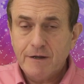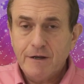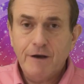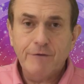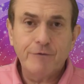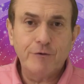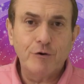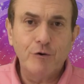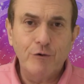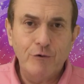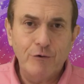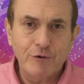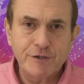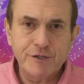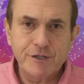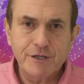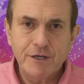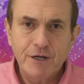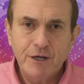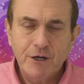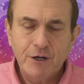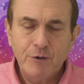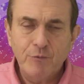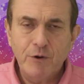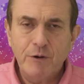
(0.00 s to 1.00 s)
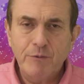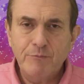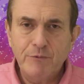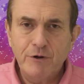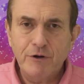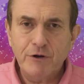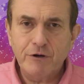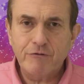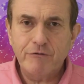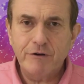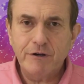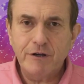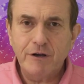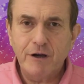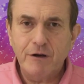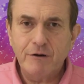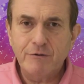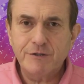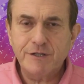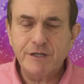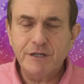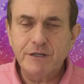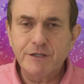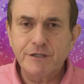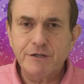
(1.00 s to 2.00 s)
Of course, when Mercury
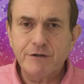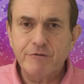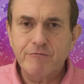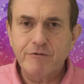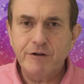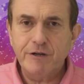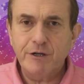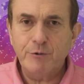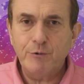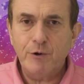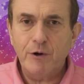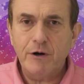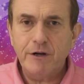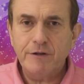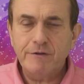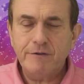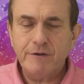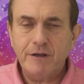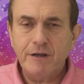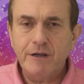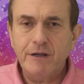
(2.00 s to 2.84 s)
goes into rewind,